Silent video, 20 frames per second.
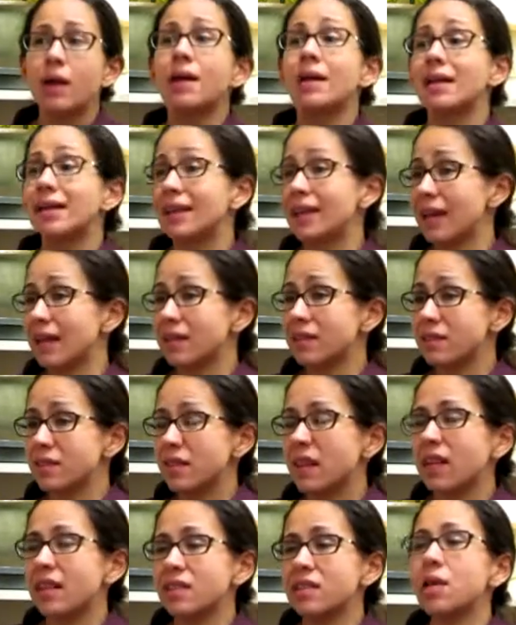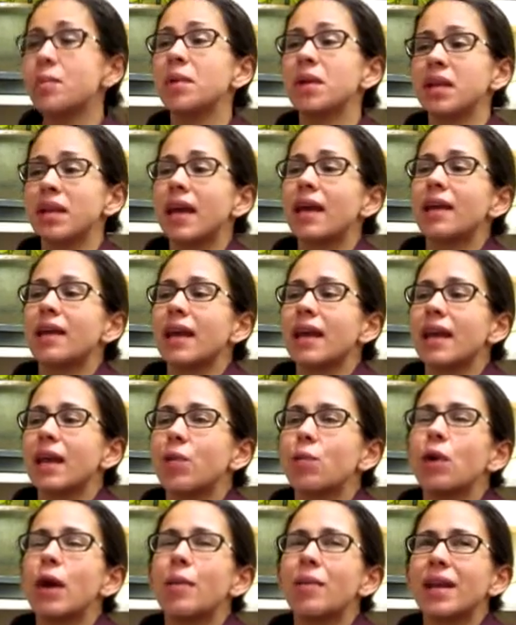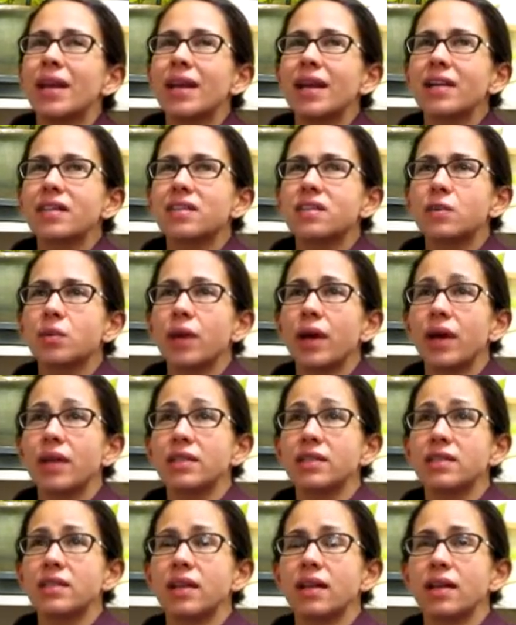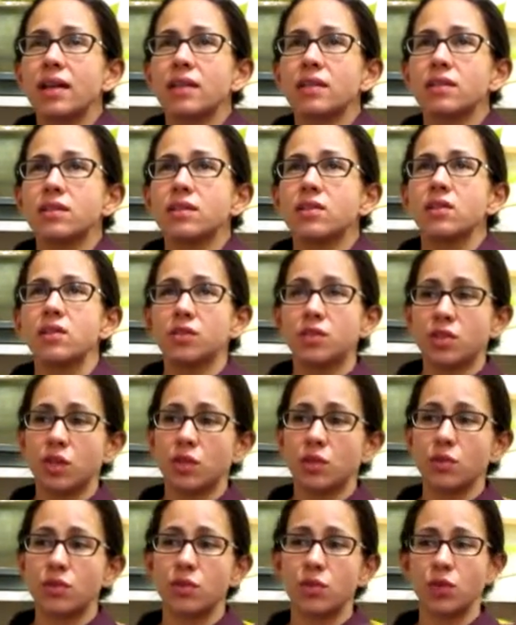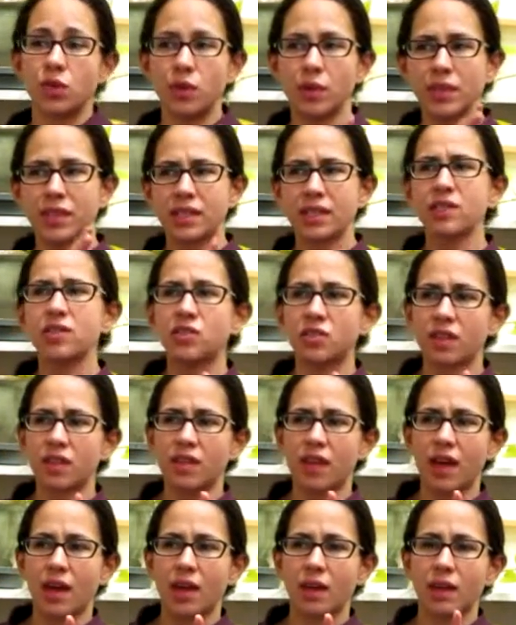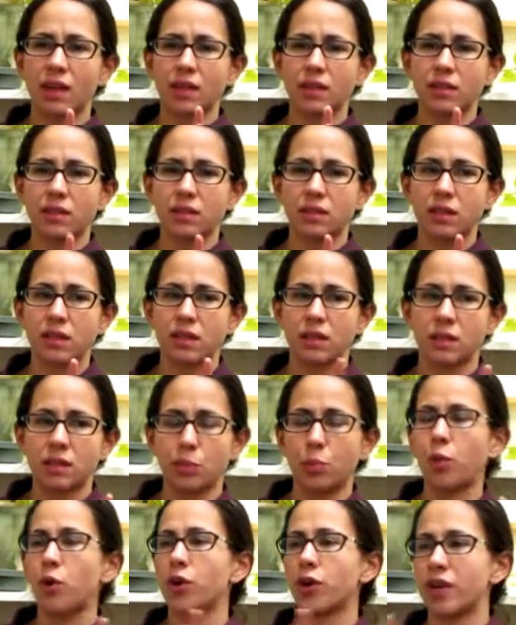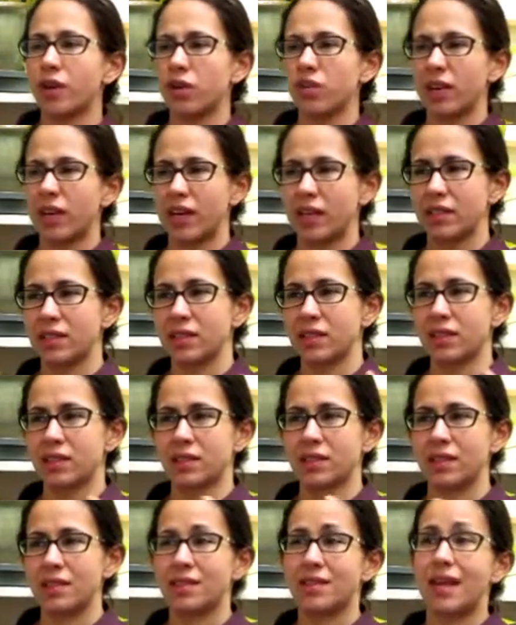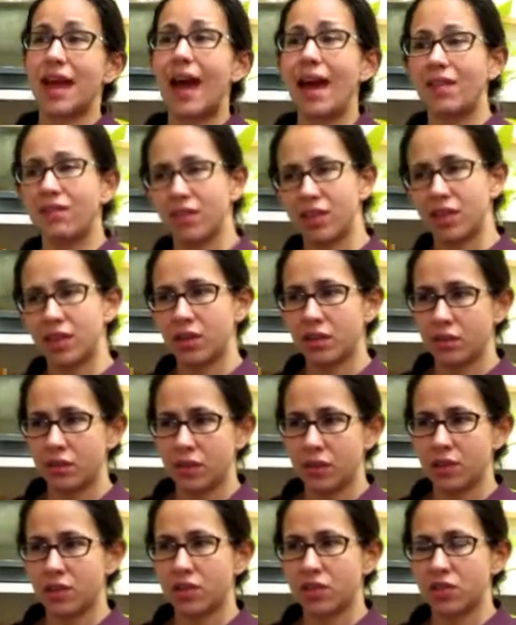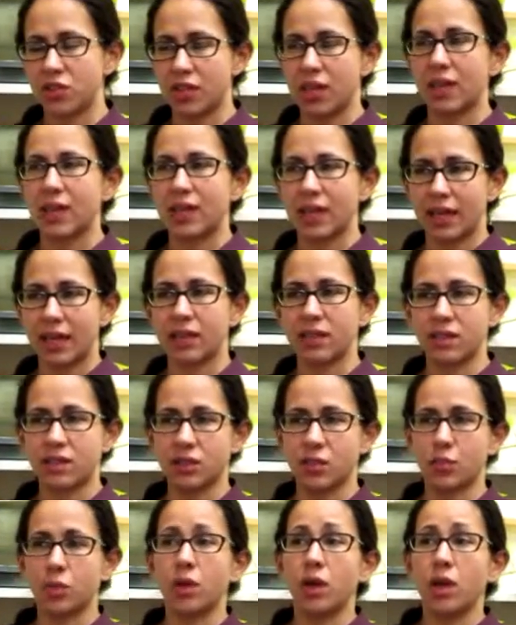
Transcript: Yes. I mean, I guess the way I see it is so U.S. history then is the portal, right? It's the avenue that you're going to get to